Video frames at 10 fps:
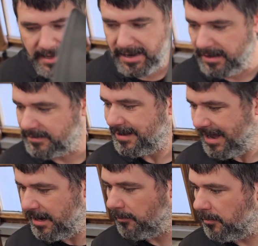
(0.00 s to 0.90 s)
and that's
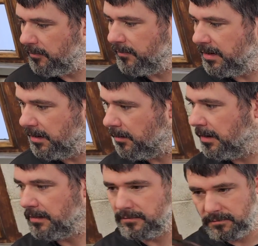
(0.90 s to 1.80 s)
kind of what we've been
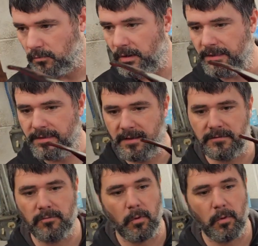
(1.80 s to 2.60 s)
doing with this,